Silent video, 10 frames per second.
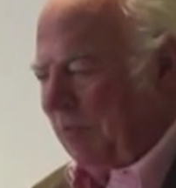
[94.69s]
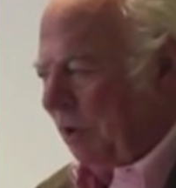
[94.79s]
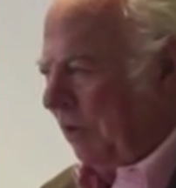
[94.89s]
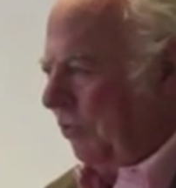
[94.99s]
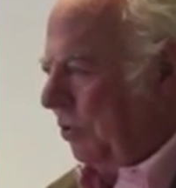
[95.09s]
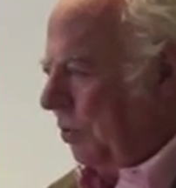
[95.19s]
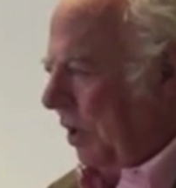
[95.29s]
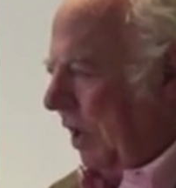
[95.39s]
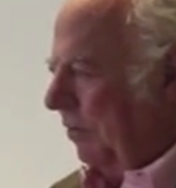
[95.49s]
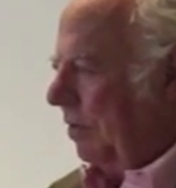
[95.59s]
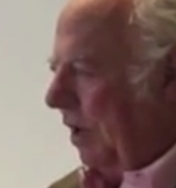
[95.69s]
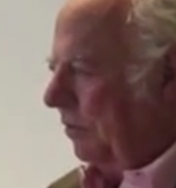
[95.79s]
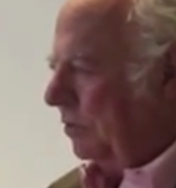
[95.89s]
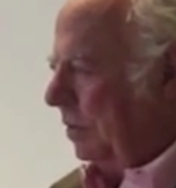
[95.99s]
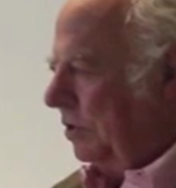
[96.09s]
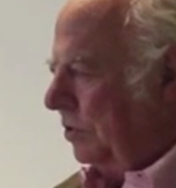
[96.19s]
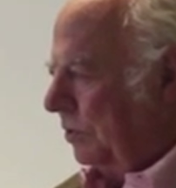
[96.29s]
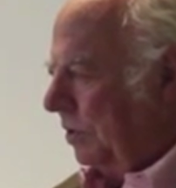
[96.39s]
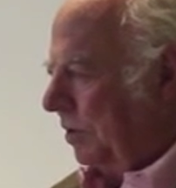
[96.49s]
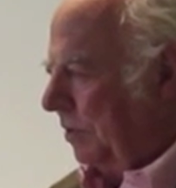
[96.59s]
but if you were to have a
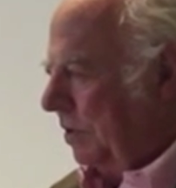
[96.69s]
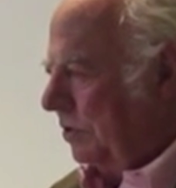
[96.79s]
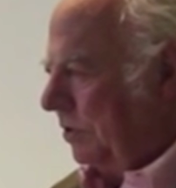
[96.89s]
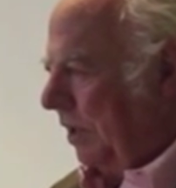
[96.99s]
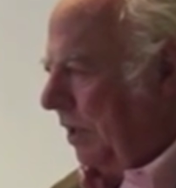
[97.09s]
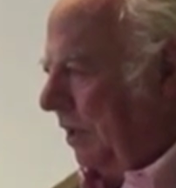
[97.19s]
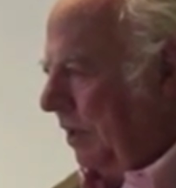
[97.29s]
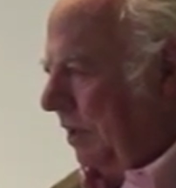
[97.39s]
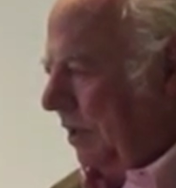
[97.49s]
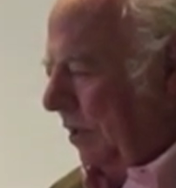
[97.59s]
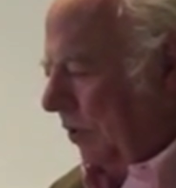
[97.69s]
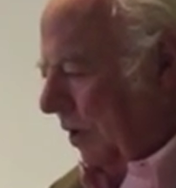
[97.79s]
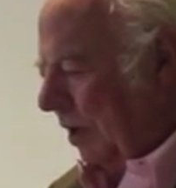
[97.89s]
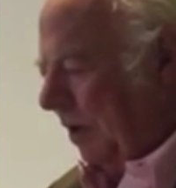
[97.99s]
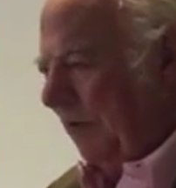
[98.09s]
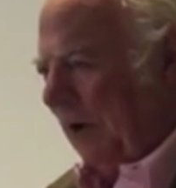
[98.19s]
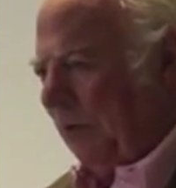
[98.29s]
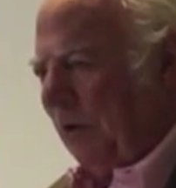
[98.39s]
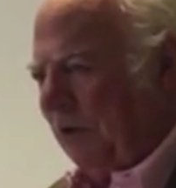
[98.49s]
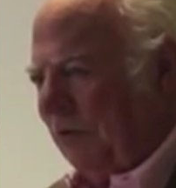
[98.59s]
conversation with them and say, well, I
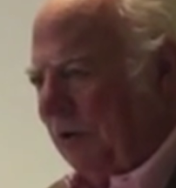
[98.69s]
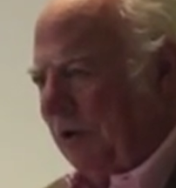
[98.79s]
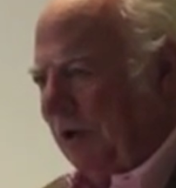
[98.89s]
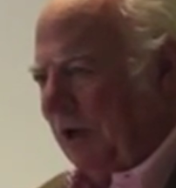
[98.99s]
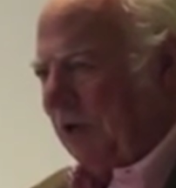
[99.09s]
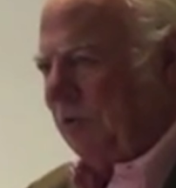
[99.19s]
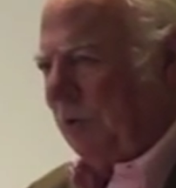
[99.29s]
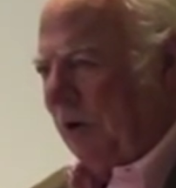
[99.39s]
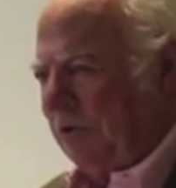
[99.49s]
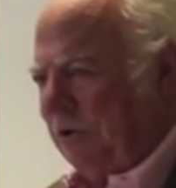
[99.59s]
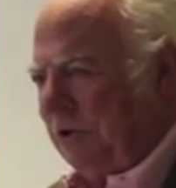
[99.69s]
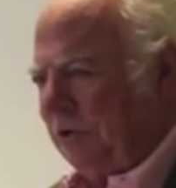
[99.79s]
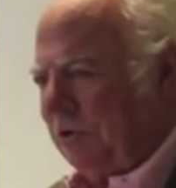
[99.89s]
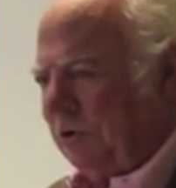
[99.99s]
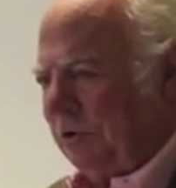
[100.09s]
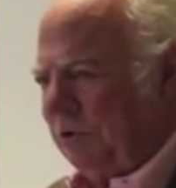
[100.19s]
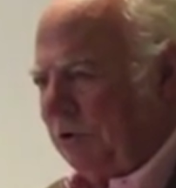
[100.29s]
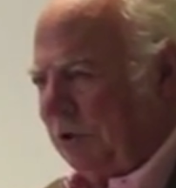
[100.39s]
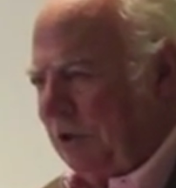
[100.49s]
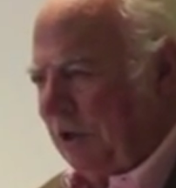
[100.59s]
work for the XYZ
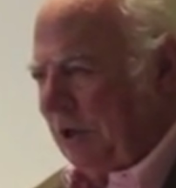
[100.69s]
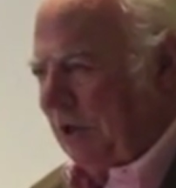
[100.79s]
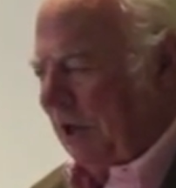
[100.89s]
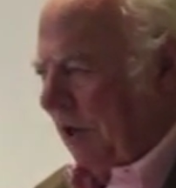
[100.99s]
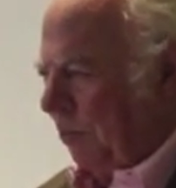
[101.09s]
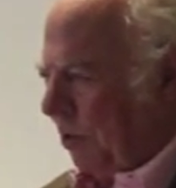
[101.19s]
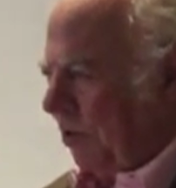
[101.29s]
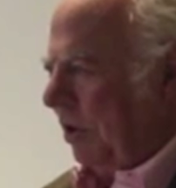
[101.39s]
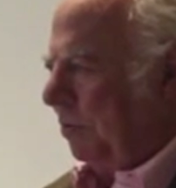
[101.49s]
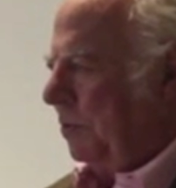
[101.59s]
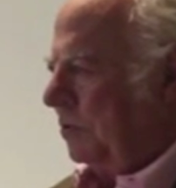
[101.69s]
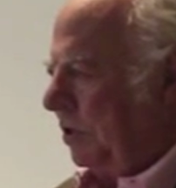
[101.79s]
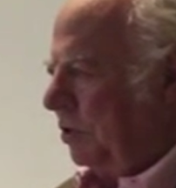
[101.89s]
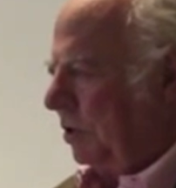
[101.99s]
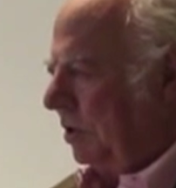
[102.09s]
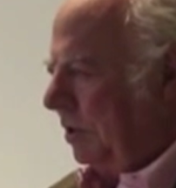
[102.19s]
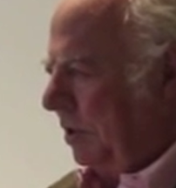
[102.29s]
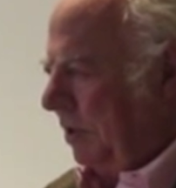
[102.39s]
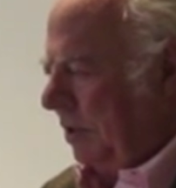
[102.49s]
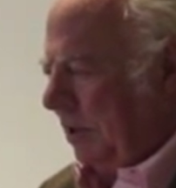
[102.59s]
institution, and we're in a position
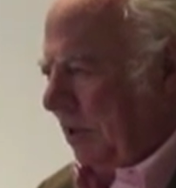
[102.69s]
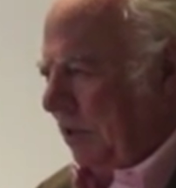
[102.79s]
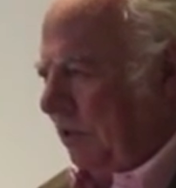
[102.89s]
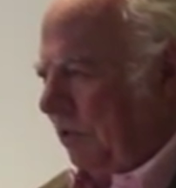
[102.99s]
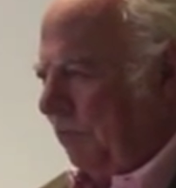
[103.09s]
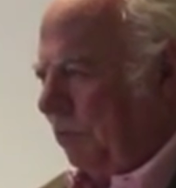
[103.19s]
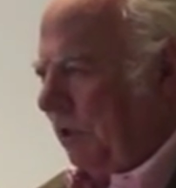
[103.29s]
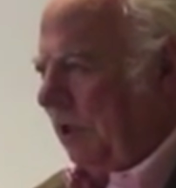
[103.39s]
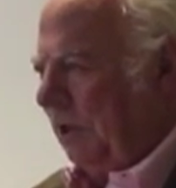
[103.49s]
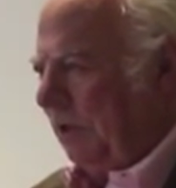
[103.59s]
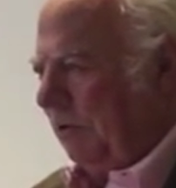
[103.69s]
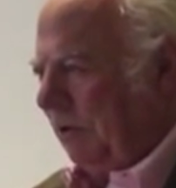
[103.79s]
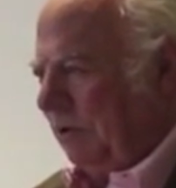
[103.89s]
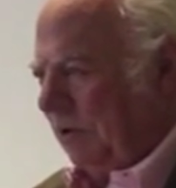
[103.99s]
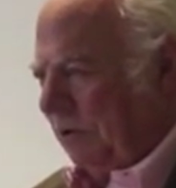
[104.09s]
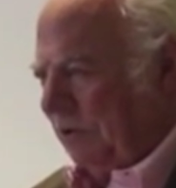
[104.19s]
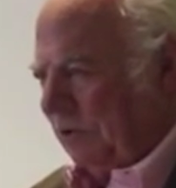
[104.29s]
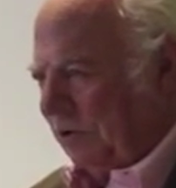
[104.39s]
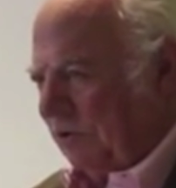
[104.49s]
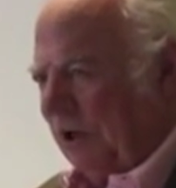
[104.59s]
to bring
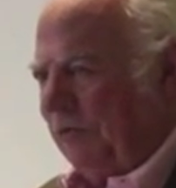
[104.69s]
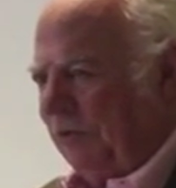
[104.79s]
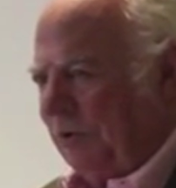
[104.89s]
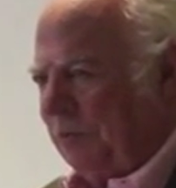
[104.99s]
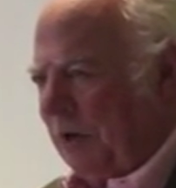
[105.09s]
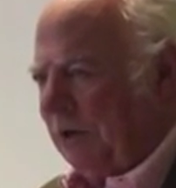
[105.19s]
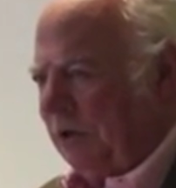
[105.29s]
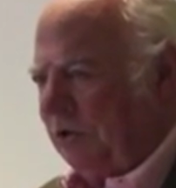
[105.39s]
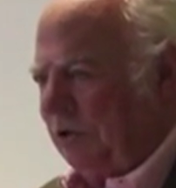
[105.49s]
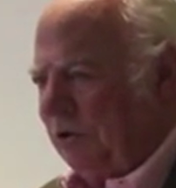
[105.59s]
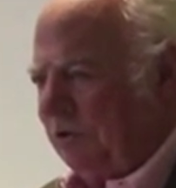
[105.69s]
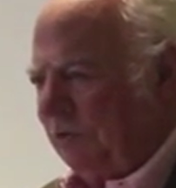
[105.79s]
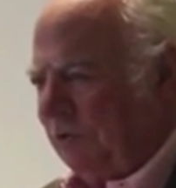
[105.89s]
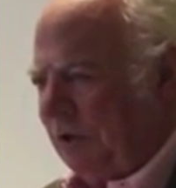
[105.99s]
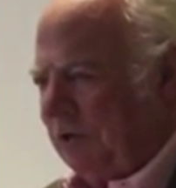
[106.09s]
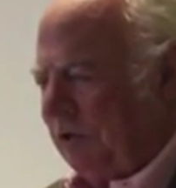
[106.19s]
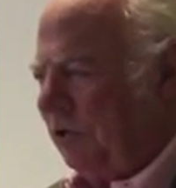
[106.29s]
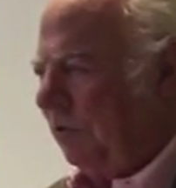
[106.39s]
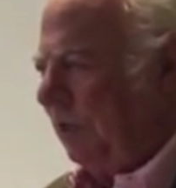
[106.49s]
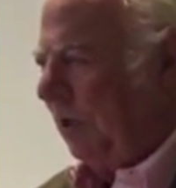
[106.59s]
successful practitioners of
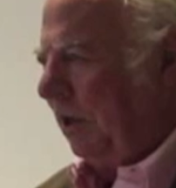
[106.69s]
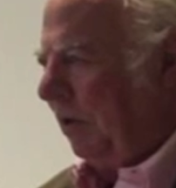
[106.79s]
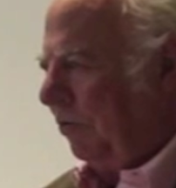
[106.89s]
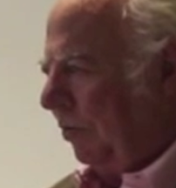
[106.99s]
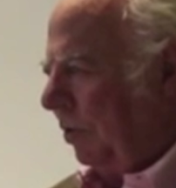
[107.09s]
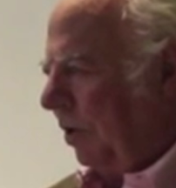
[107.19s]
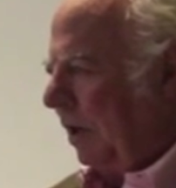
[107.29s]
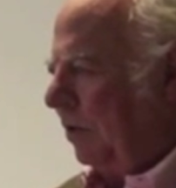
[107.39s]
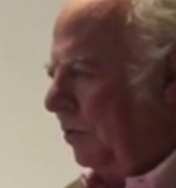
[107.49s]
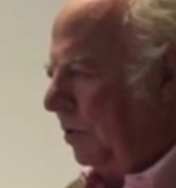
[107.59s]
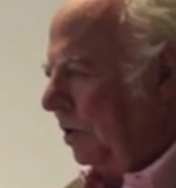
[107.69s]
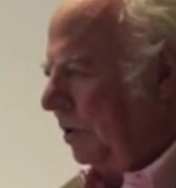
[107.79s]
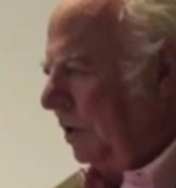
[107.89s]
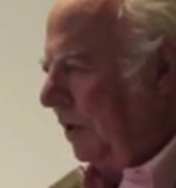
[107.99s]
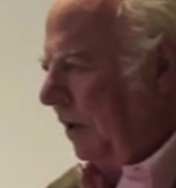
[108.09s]
transition making from around the world